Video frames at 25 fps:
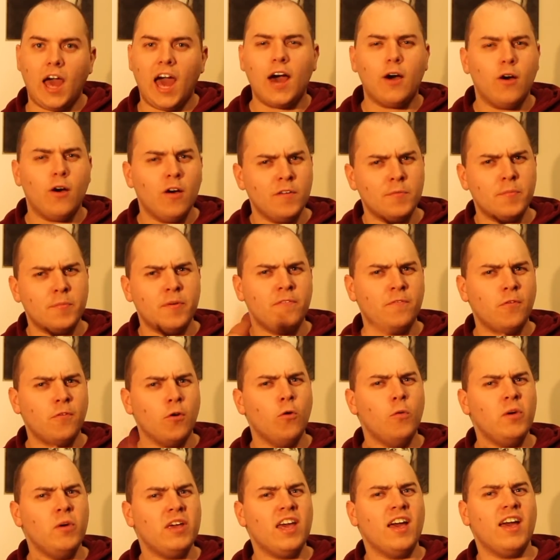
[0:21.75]
However,
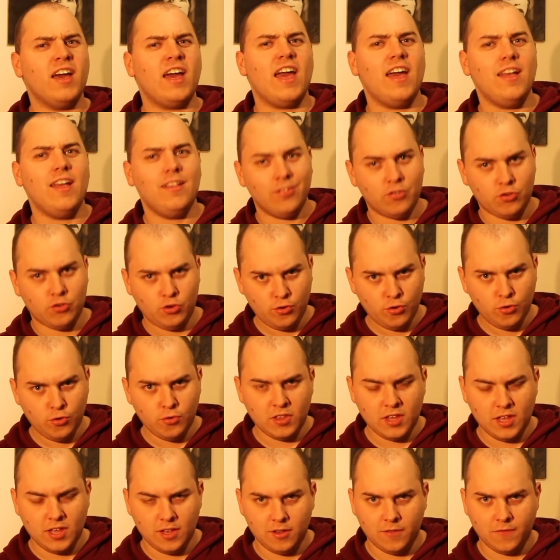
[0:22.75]
before we get into
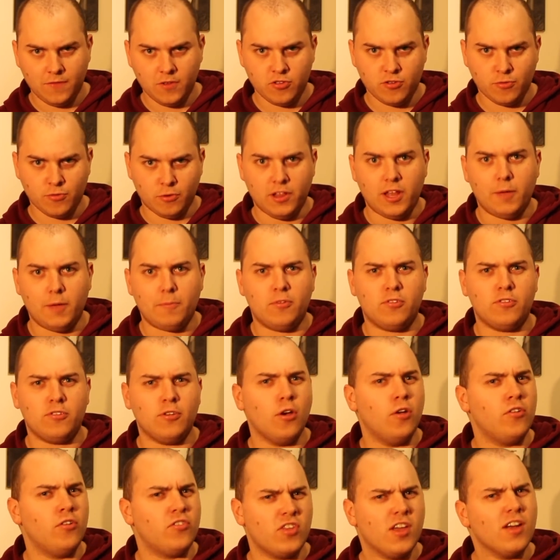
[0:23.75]
the individual
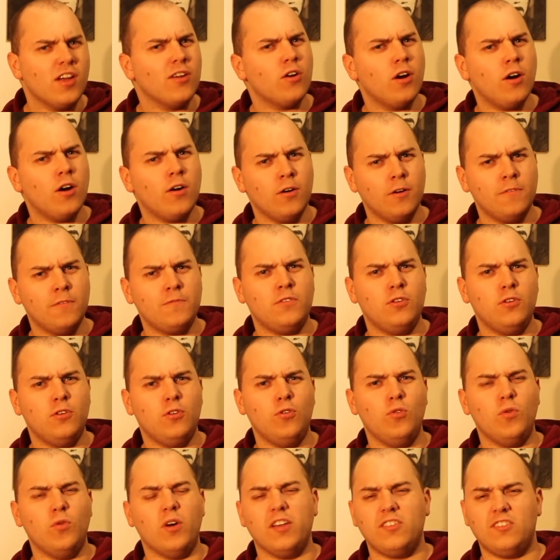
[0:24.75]
episodes, there are a
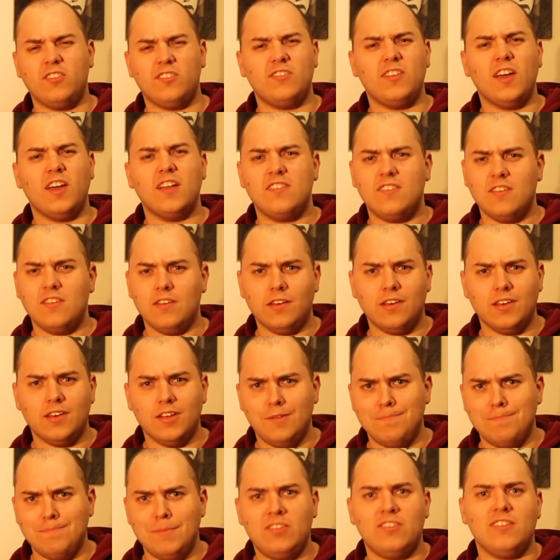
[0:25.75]
few aesthetic
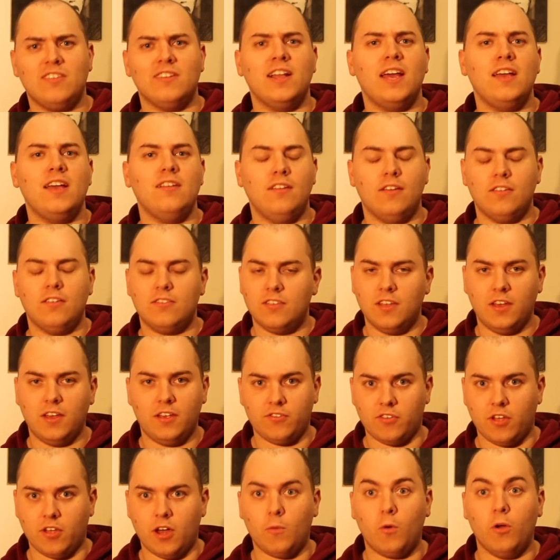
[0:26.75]
and miscellaneous
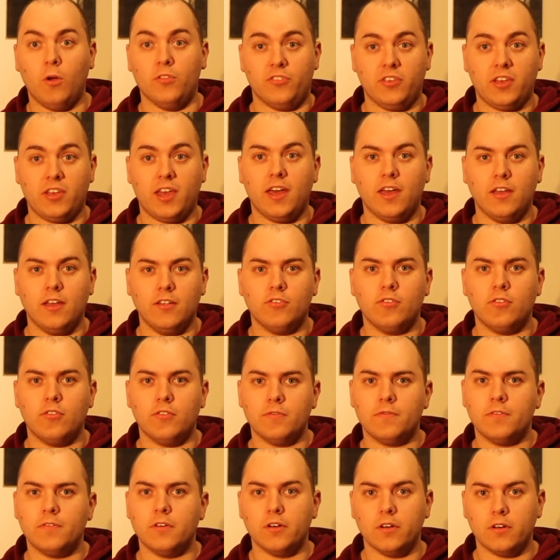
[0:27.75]
things that I want to get
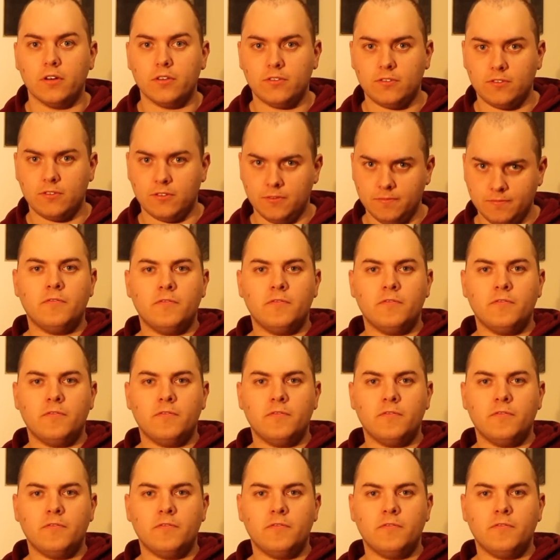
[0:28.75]
into first.